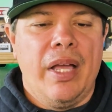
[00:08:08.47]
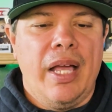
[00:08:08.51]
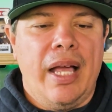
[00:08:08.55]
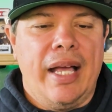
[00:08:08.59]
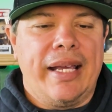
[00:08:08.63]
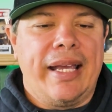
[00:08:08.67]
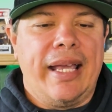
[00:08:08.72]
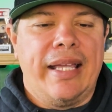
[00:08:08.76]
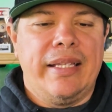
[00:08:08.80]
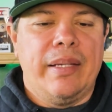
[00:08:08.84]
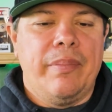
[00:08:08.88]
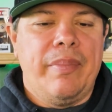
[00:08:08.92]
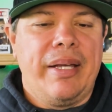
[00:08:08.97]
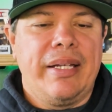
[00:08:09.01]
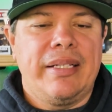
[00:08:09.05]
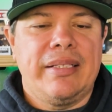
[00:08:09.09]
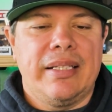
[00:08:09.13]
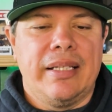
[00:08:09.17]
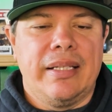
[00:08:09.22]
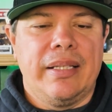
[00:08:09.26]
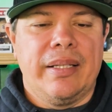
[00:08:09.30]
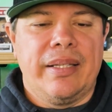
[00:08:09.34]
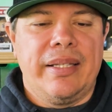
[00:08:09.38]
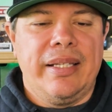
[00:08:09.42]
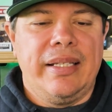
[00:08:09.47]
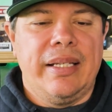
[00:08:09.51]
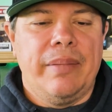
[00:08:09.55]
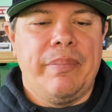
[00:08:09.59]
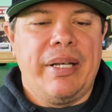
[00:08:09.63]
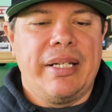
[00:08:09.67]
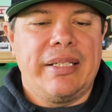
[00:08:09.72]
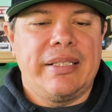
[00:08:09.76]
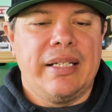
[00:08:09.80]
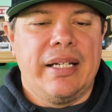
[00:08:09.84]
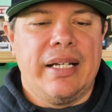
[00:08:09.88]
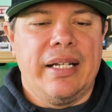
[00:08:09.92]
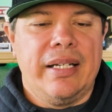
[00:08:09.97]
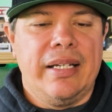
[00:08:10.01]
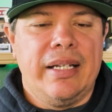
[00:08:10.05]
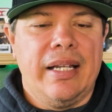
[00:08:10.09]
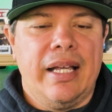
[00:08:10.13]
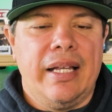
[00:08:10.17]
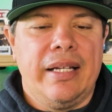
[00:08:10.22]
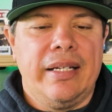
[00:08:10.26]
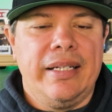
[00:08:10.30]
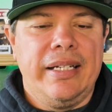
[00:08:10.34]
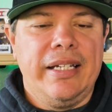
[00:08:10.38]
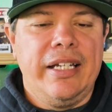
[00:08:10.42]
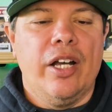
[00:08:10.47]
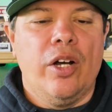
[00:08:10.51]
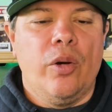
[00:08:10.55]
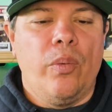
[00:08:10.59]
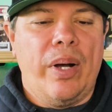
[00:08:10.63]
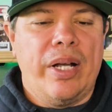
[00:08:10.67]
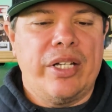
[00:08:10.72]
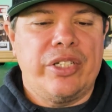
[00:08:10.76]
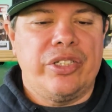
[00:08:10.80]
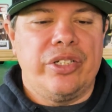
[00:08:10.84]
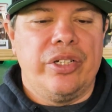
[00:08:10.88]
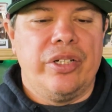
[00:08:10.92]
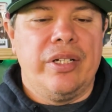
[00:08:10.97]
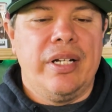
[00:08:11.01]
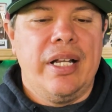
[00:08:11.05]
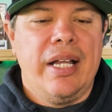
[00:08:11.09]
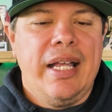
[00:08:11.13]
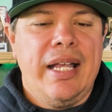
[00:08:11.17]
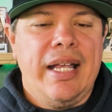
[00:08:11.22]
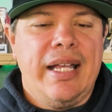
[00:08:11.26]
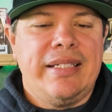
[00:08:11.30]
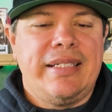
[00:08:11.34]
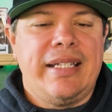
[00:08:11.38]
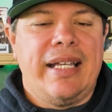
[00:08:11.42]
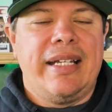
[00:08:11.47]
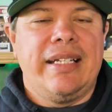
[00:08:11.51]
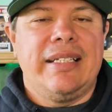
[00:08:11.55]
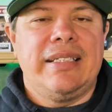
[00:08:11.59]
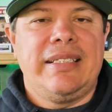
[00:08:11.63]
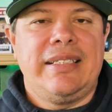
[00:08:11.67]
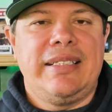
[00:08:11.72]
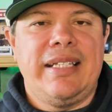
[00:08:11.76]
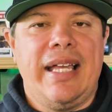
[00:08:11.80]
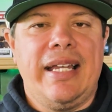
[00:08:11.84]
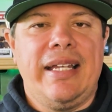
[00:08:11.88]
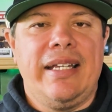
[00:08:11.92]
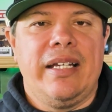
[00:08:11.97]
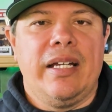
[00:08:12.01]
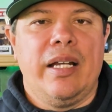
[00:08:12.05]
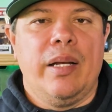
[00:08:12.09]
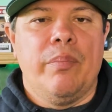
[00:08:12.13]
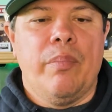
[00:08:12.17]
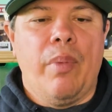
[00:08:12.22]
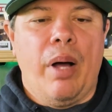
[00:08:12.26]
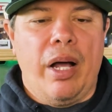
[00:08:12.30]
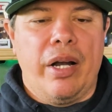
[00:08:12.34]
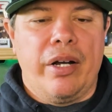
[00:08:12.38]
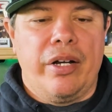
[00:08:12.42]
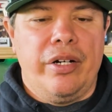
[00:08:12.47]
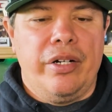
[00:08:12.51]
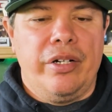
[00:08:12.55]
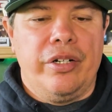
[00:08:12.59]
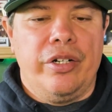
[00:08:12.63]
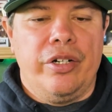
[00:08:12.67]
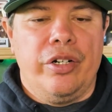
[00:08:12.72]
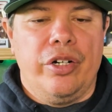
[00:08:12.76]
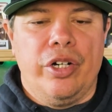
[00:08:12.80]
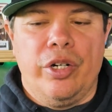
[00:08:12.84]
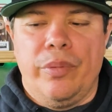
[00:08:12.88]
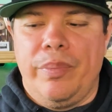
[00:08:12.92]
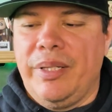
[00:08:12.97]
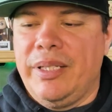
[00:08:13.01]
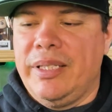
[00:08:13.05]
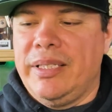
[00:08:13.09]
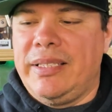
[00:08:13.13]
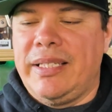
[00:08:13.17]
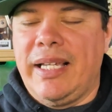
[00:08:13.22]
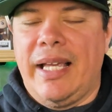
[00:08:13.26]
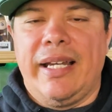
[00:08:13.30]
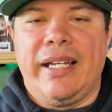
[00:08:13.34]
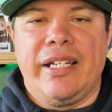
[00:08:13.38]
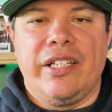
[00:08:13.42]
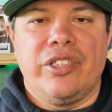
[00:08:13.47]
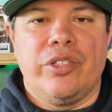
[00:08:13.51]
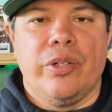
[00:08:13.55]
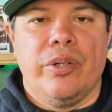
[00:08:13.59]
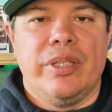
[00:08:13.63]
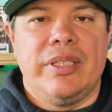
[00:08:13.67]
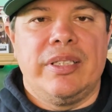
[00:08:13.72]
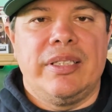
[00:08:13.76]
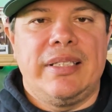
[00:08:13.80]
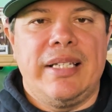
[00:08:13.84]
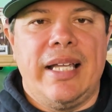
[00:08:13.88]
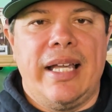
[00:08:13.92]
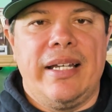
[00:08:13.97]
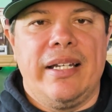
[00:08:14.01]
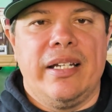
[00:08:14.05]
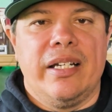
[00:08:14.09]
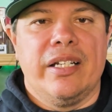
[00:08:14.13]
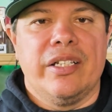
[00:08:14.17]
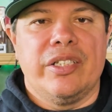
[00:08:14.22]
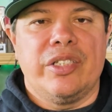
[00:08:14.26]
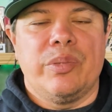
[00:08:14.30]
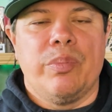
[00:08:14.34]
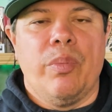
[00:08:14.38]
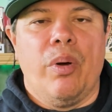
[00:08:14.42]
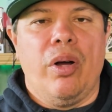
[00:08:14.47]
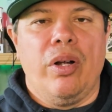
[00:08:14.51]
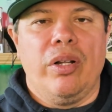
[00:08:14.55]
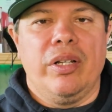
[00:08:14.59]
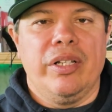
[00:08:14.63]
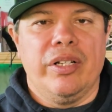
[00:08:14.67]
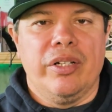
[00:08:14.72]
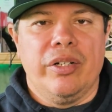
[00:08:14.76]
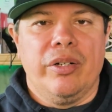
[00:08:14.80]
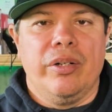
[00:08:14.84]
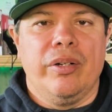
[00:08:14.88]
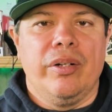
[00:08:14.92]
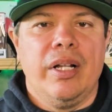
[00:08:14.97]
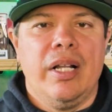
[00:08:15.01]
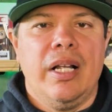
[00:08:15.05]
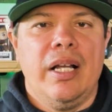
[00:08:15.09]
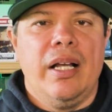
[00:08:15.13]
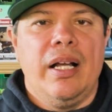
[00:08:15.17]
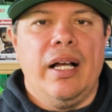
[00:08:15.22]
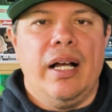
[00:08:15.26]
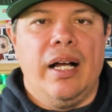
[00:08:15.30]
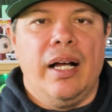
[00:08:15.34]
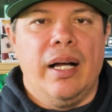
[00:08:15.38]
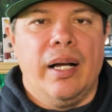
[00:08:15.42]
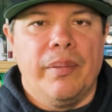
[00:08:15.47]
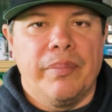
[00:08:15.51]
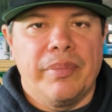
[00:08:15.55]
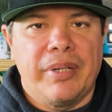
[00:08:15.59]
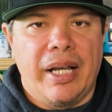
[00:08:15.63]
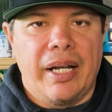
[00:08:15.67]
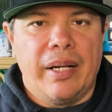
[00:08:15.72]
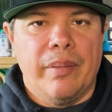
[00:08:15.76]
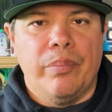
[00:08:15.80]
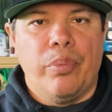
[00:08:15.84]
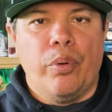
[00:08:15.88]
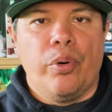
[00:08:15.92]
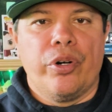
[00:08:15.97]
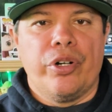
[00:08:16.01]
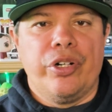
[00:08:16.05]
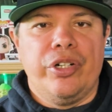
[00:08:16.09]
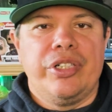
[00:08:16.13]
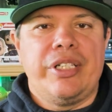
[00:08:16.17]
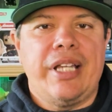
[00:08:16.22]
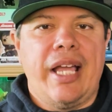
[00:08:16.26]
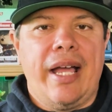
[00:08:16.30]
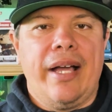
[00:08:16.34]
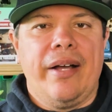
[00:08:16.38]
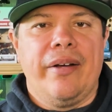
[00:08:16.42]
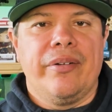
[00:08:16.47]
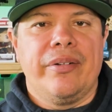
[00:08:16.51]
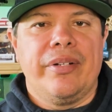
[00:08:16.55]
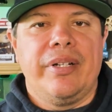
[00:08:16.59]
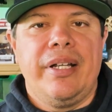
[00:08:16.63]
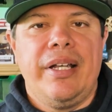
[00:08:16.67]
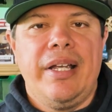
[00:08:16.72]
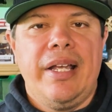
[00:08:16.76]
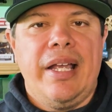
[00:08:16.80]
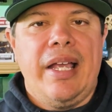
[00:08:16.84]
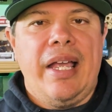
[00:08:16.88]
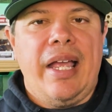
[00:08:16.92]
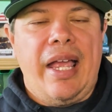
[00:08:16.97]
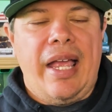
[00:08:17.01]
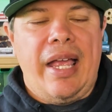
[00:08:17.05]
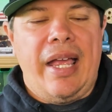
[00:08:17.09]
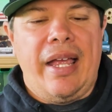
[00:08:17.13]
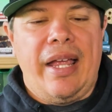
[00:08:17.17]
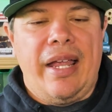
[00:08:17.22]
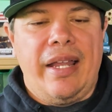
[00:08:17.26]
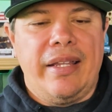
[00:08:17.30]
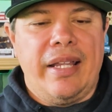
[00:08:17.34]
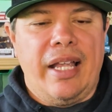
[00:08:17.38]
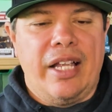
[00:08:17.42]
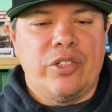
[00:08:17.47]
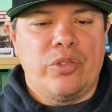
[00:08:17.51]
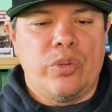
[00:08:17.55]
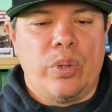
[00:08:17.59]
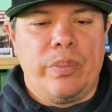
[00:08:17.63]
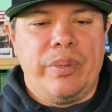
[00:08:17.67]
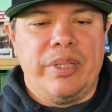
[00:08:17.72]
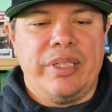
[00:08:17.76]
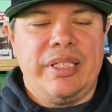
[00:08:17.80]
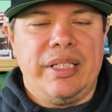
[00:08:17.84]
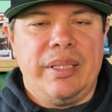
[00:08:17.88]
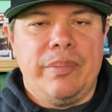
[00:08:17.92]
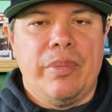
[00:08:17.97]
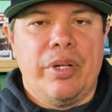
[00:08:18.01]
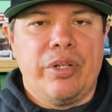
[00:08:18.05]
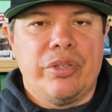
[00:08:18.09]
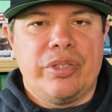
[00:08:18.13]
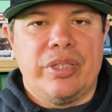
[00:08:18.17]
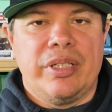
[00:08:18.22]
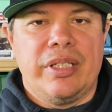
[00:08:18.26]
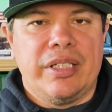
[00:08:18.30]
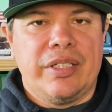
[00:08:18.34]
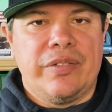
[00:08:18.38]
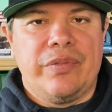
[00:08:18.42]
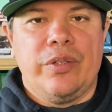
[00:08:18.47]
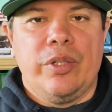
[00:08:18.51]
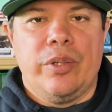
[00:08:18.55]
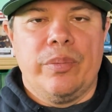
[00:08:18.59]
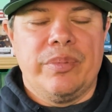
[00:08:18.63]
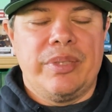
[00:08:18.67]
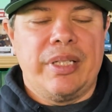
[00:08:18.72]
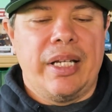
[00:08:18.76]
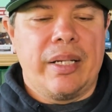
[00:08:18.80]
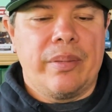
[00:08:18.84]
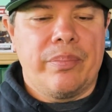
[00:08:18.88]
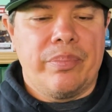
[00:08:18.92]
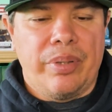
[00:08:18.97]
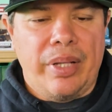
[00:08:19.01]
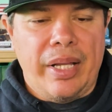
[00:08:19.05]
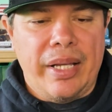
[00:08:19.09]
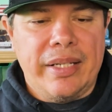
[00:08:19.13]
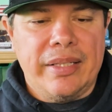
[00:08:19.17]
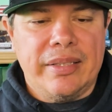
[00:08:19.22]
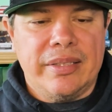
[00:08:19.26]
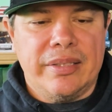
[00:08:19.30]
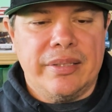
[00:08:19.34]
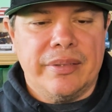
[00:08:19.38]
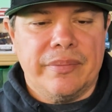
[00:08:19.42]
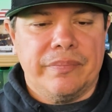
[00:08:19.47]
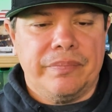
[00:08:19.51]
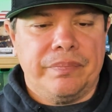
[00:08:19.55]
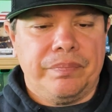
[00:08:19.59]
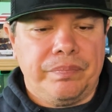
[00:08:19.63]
again, the thing that makes it a neo-Western is that it's set in a modern urban setting. So it's set in a small little kind of border town, and that's where we see most of this film take place.